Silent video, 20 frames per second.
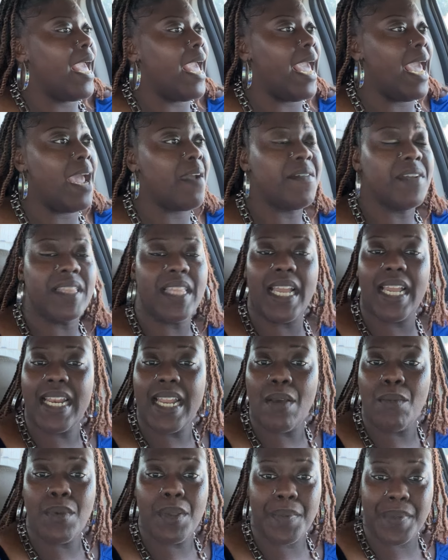Everything
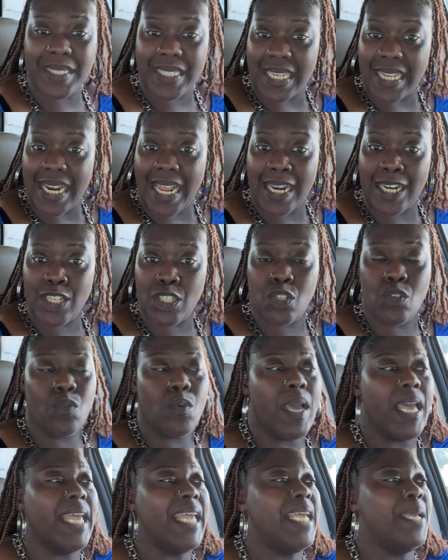that we was connected
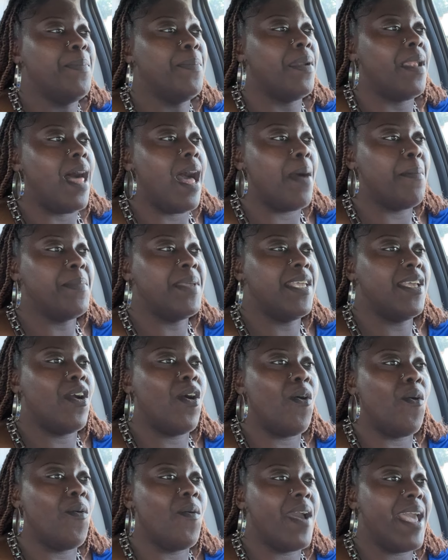to, he blocked me
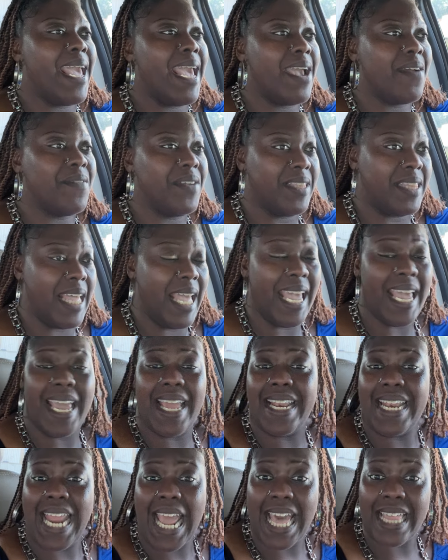on everything.
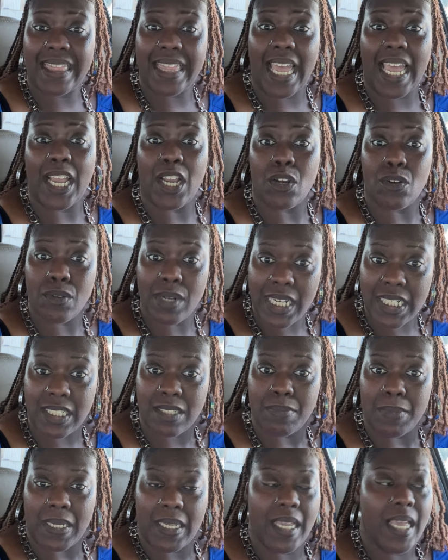And that thing
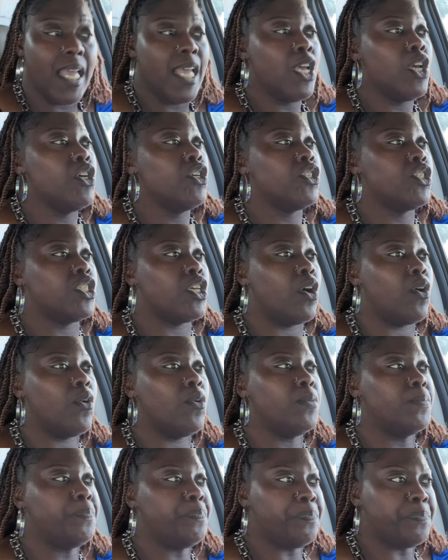crushed me.
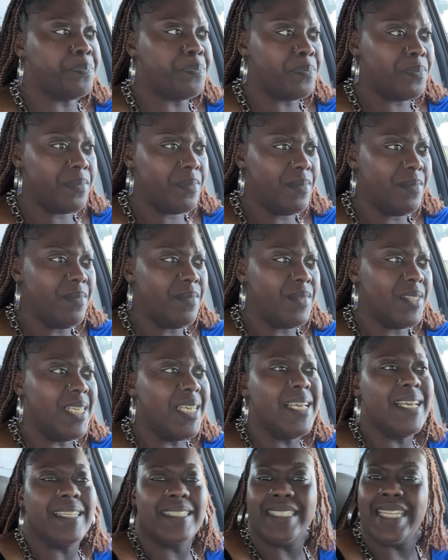So
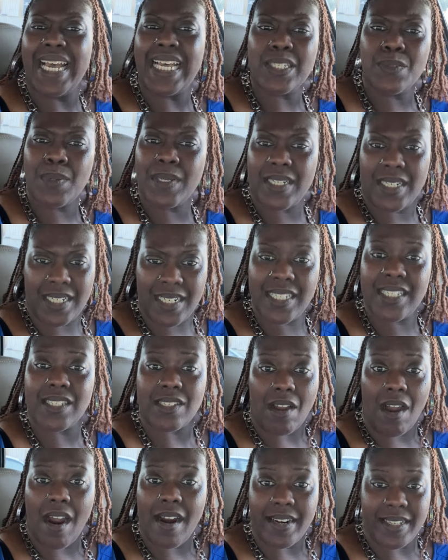that's what the
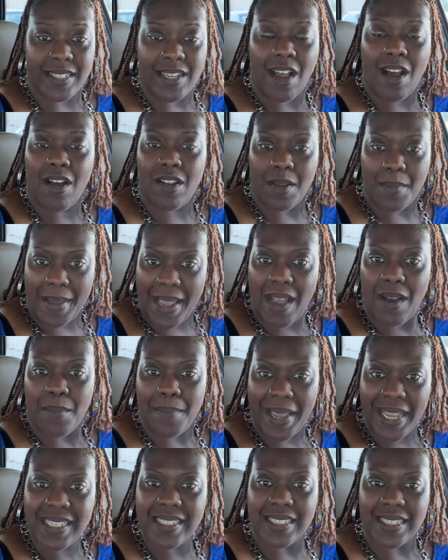discard is all about.
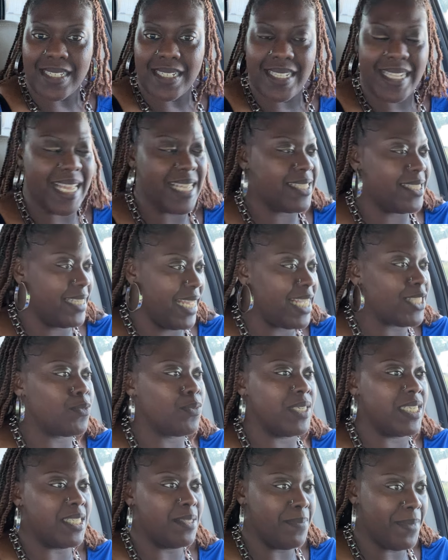Basically, that's that's
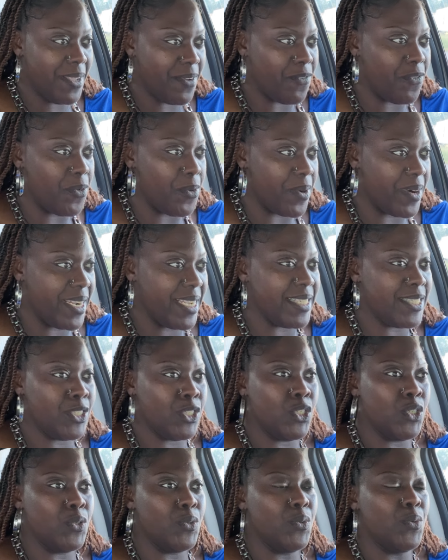what it's meant for. Is
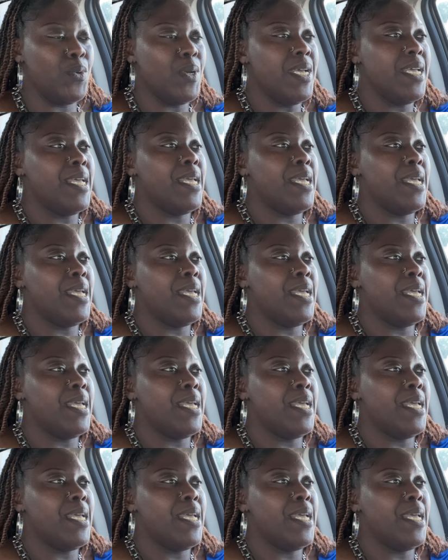to